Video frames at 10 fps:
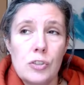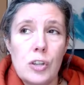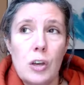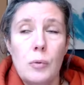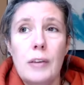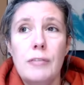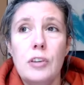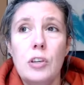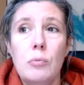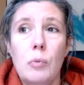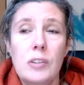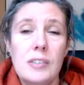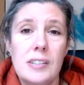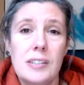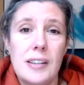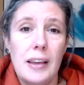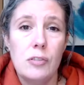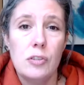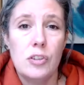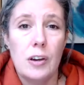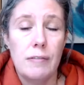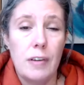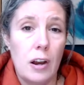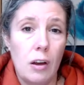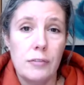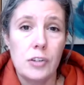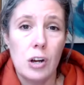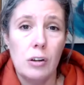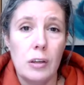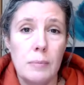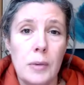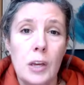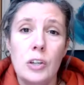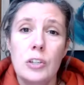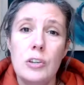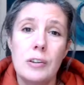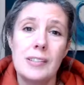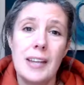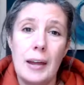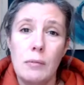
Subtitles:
So if you wanted to save yourself a lot of time, you can